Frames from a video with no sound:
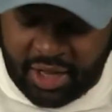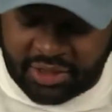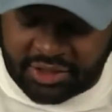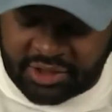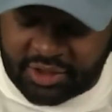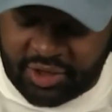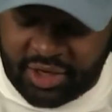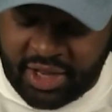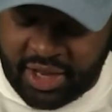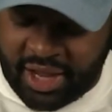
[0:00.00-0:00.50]

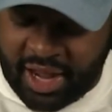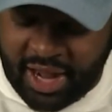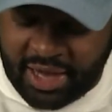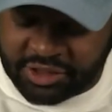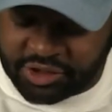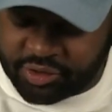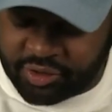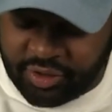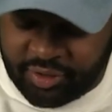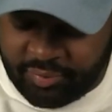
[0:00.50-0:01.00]
So yeah,
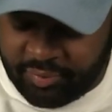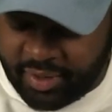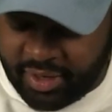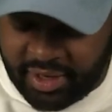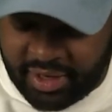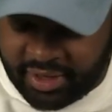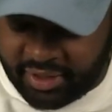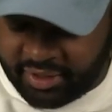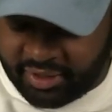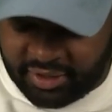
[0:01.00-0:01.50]
Ice Cream
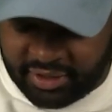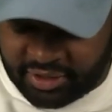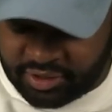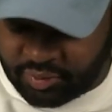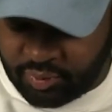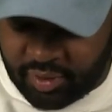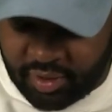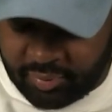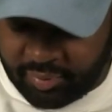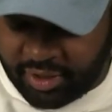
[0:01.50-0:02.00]
Man is
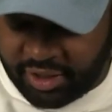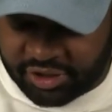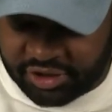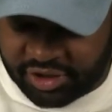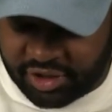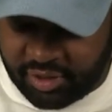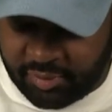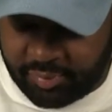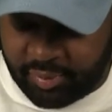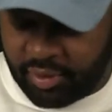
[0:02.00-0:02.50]
one I'm
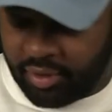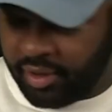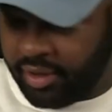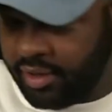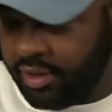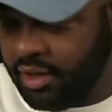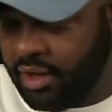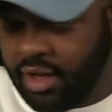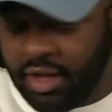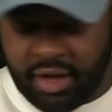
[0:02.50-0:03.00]
catching up
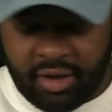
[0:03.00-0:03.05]
on,